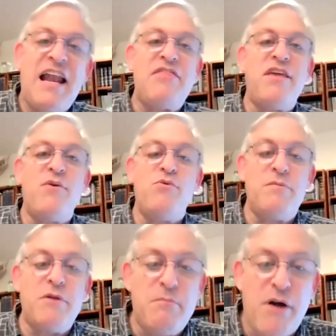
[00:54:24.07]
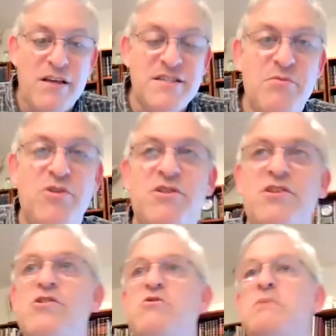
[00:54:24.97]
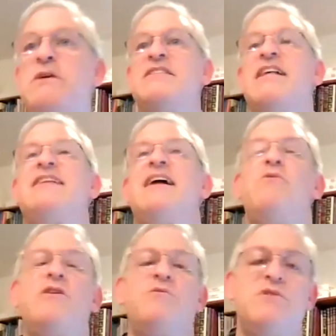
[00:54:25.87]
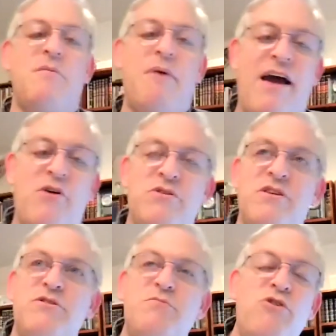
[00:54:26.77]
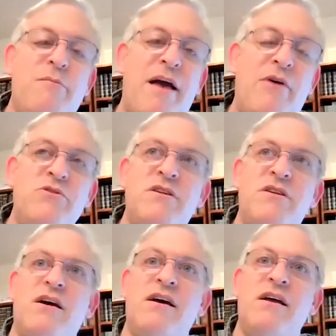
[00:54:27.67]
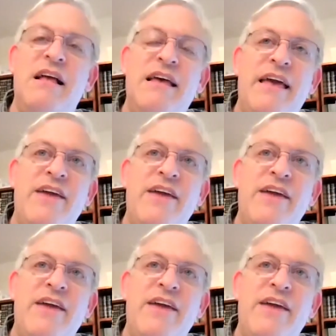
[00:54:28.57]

And I think it would have been impossible to, because that's not what it was about. It was more about uh,